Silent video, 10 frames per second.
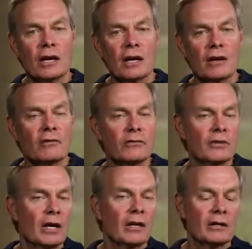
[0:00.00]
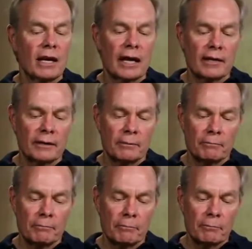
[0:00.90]
of
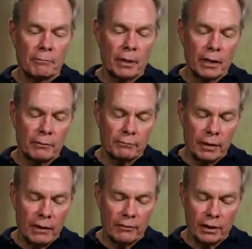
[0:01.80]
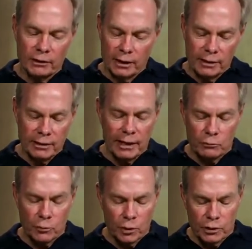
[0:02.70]
I forget the
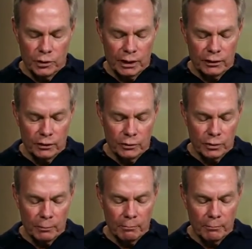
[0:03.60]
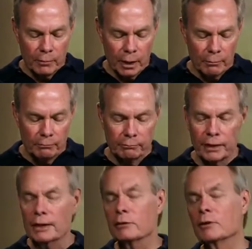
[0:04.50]
exact words that they use.
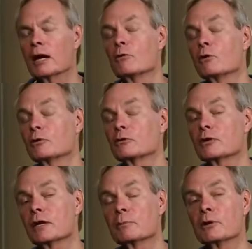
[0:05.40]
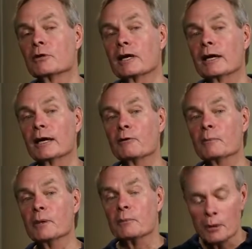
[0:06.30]
Anyway, I won't say it because I can't
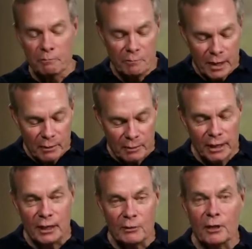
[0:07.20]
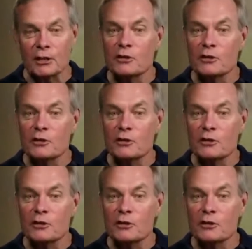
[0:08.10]
remember it. But anyway,